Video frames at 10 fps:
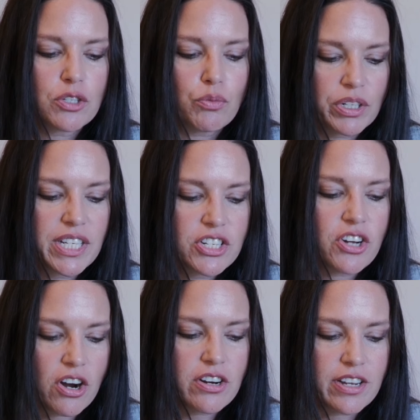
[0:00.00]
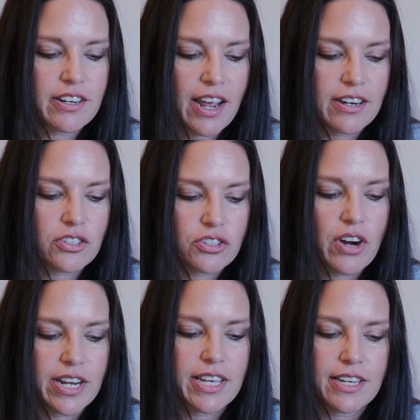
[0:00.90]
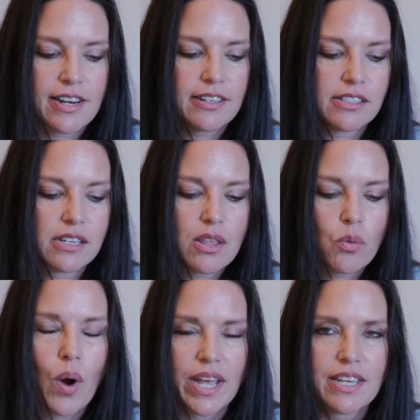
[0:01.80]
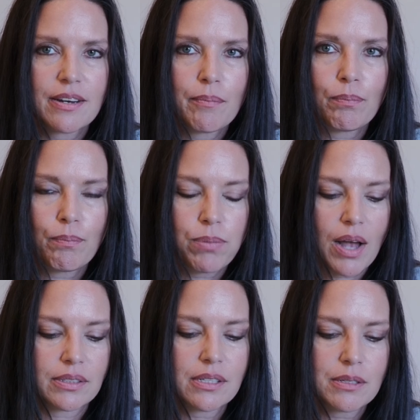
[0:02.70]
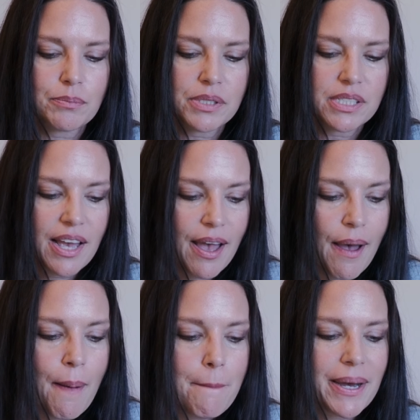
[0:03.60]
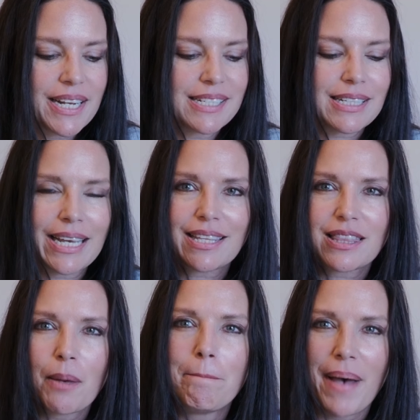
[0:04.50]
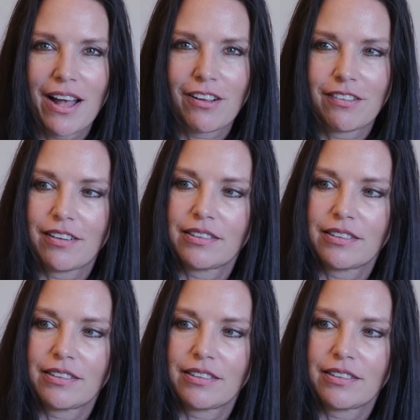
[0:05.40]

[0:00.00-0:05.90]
really dark and kind of striking next to the white blossoms, but it's like the bell,